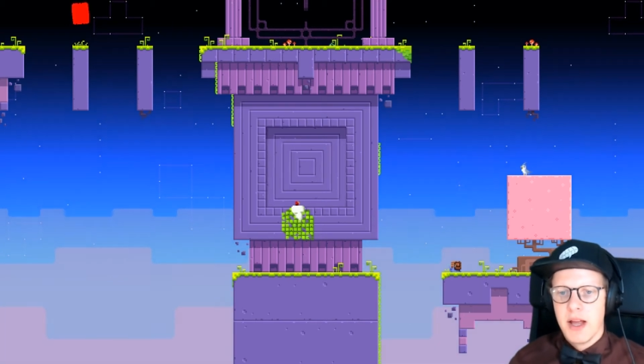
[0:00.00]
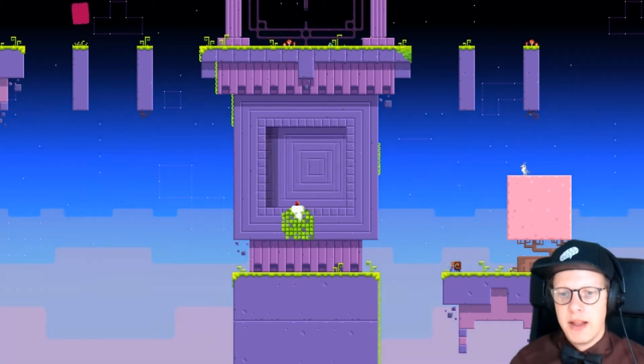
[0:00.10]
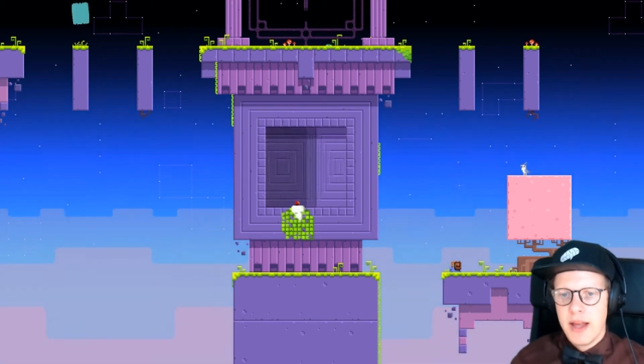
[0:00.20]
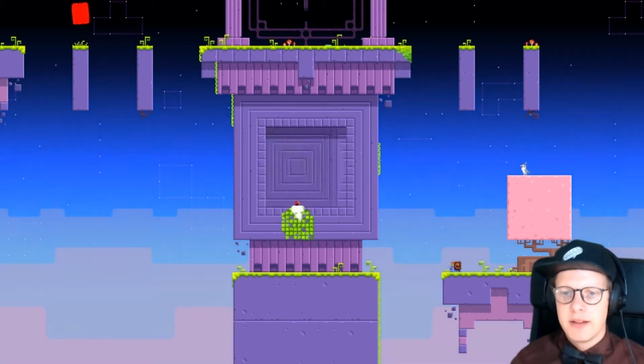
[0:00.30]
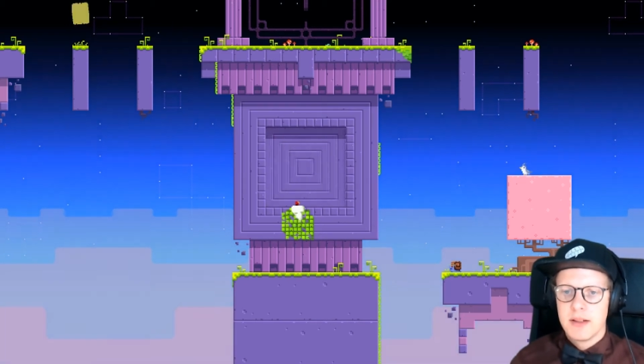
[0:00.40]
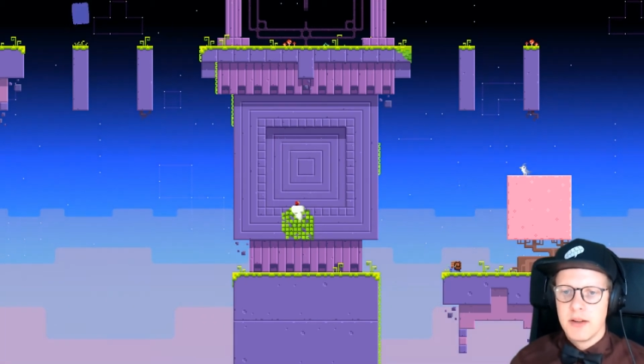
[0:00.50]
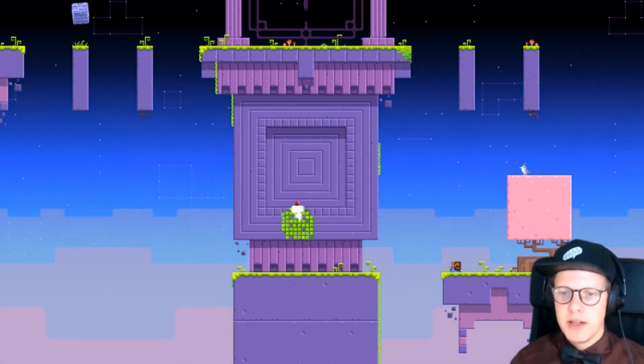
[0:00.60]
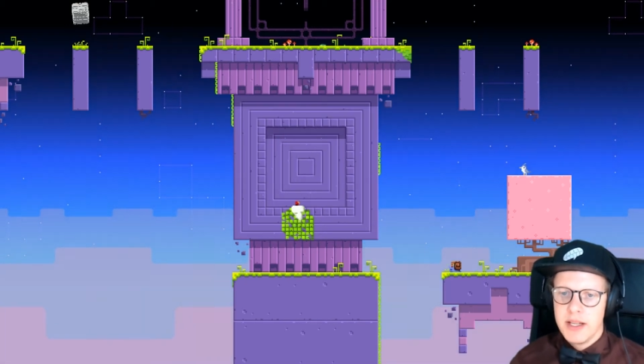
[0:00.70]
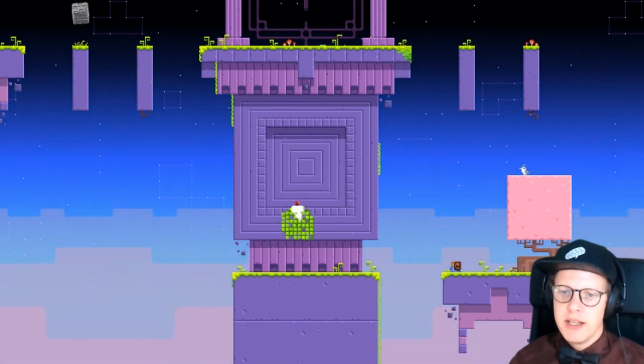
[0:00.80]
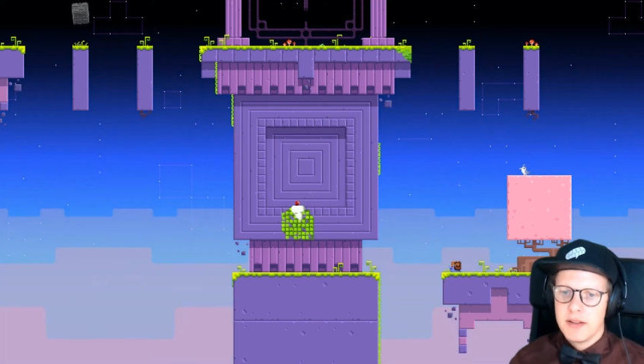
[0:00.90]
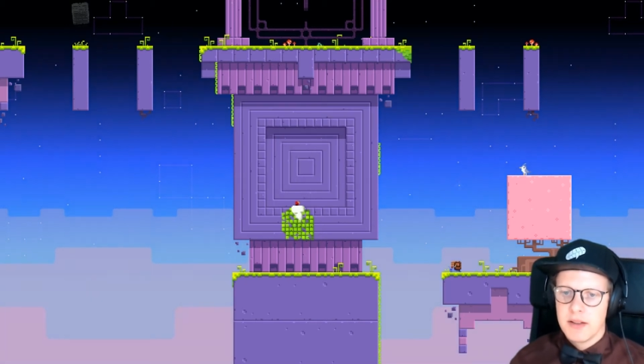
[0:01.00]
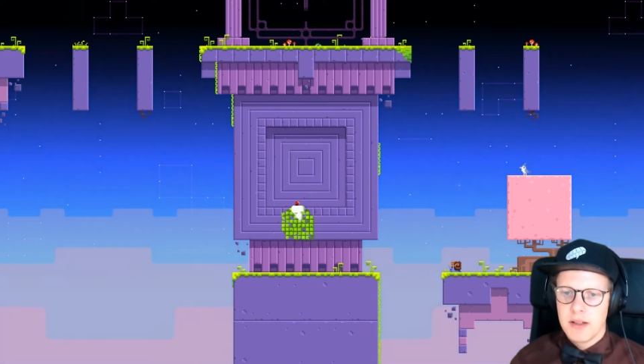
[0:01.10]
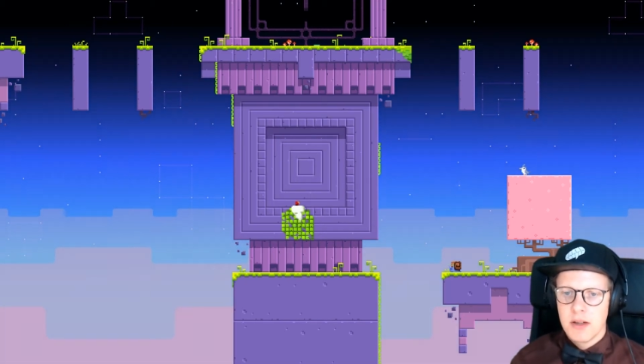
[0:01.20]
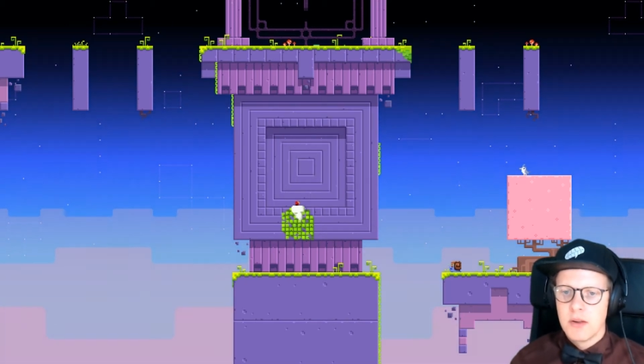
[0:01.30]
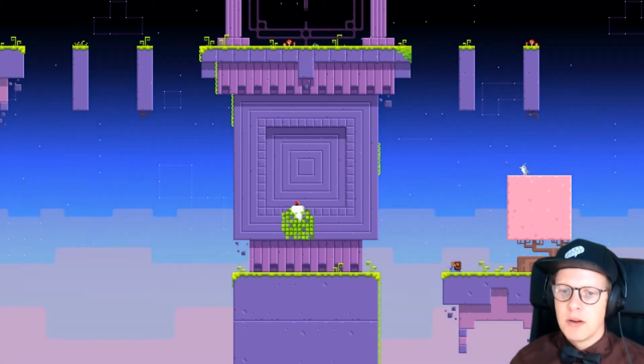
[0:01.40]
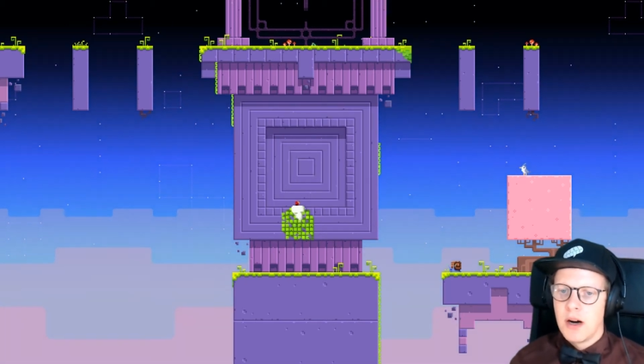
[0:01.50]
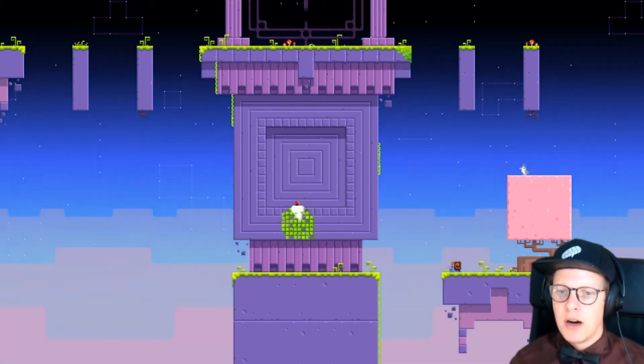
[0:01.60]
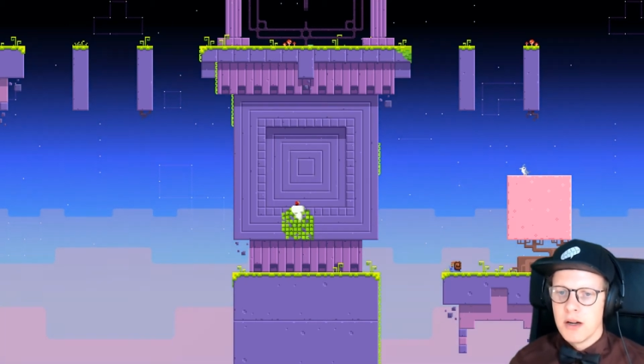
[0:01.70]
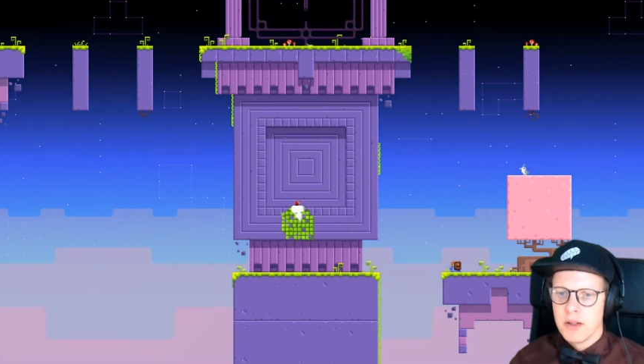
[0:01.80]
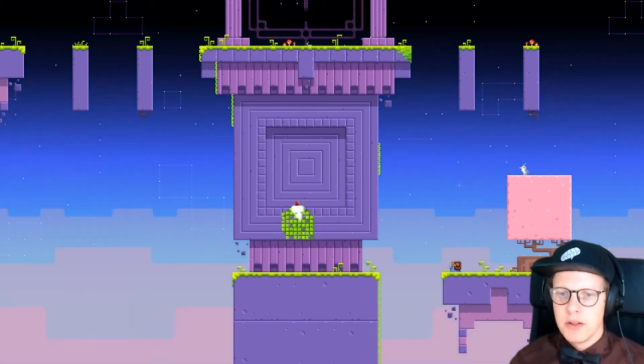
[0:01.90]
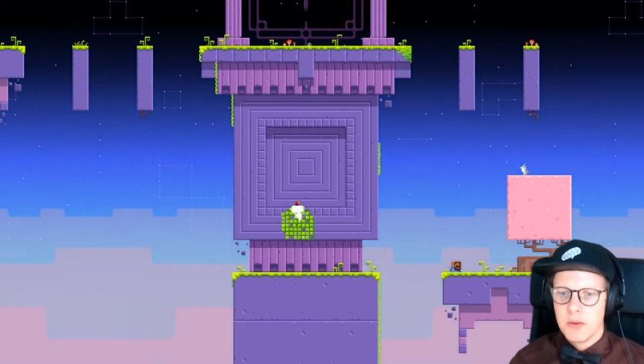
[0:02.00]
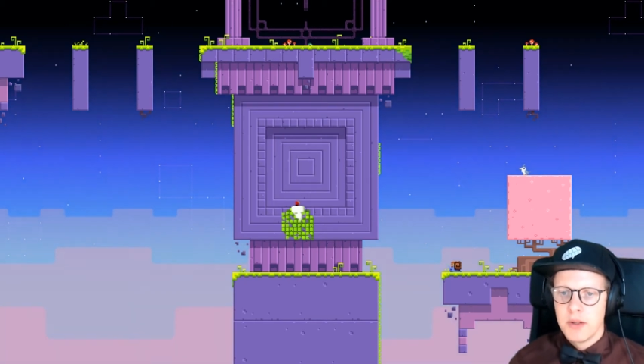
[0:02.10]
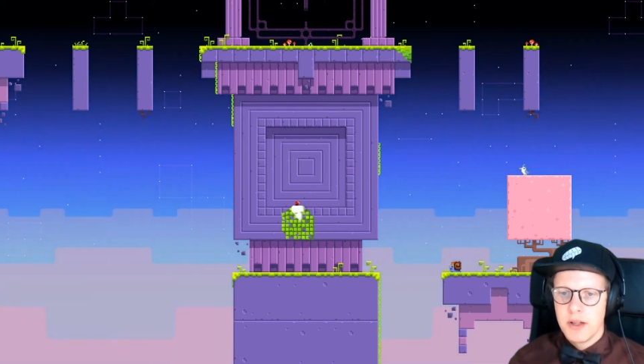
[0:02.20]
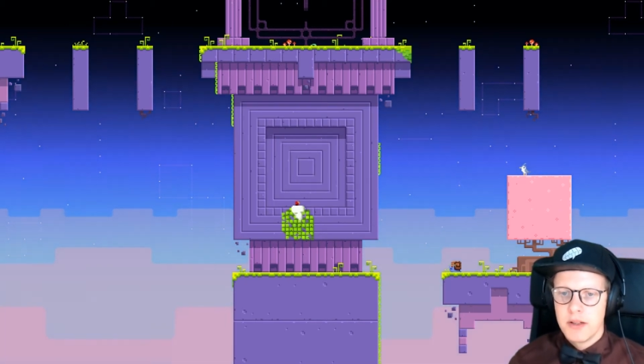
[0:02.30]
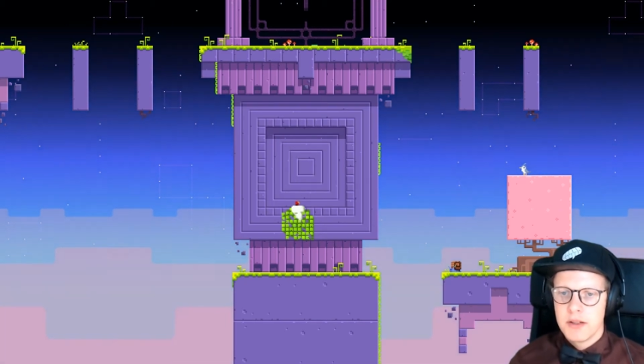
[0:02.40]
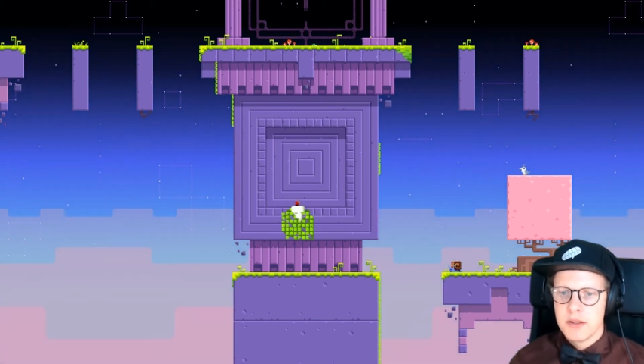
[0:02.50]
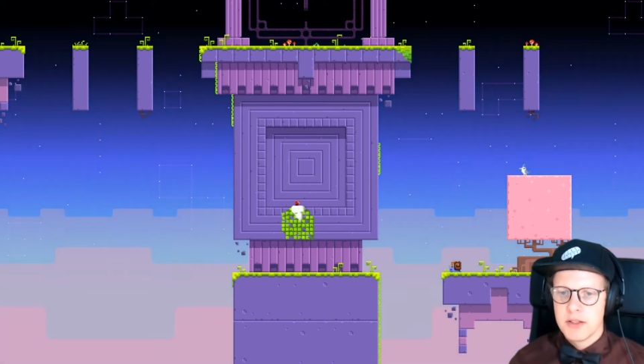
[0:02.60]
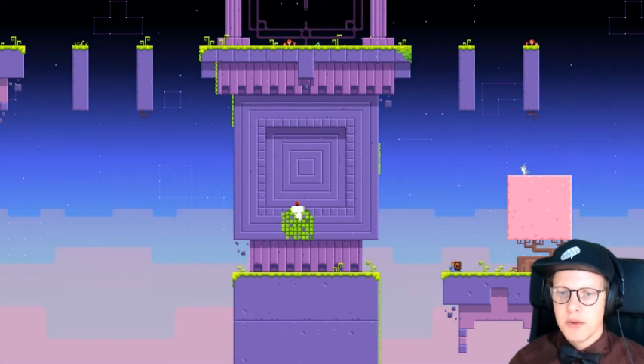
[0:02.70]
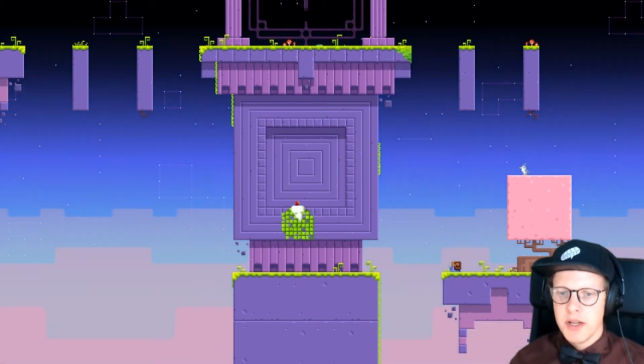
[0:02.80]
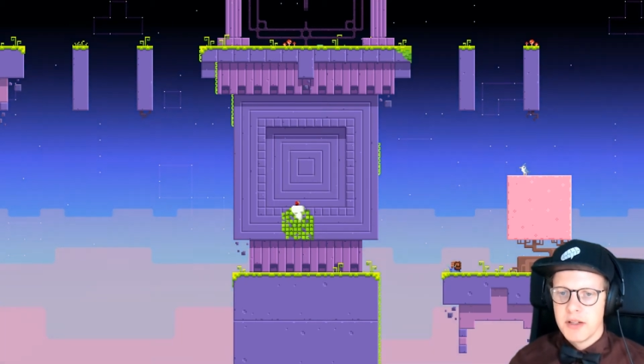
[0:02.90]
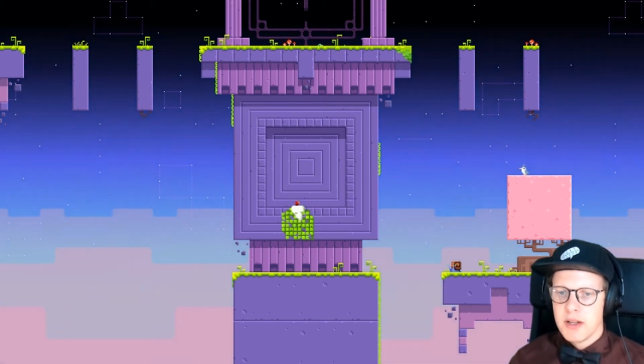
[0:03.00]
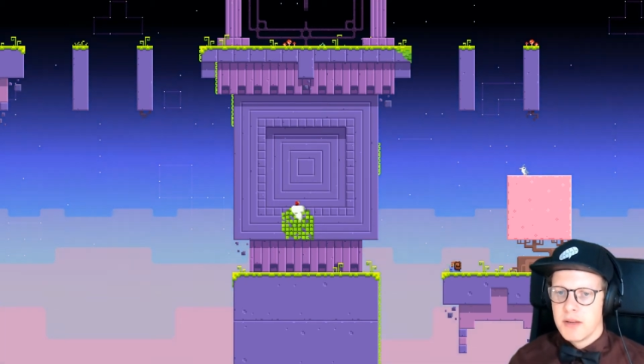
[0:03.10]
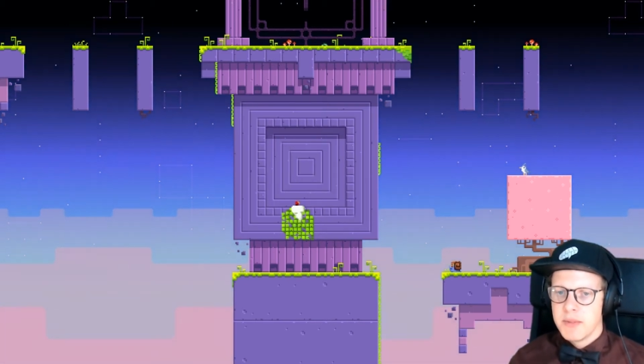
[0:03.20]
and let the heat go on to another street